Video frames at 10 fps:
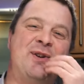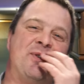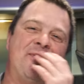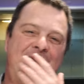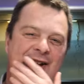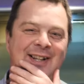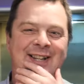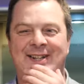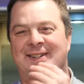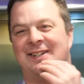you can feel
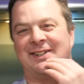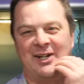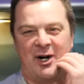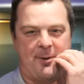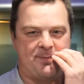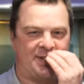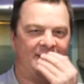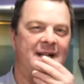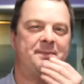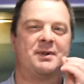the, the the hops on
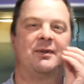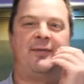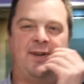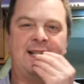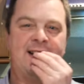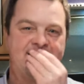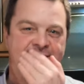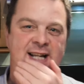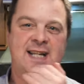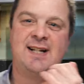the lips you can feel that
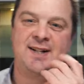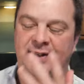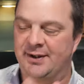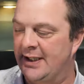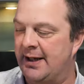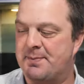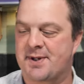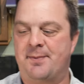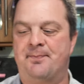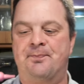stickiness on the lips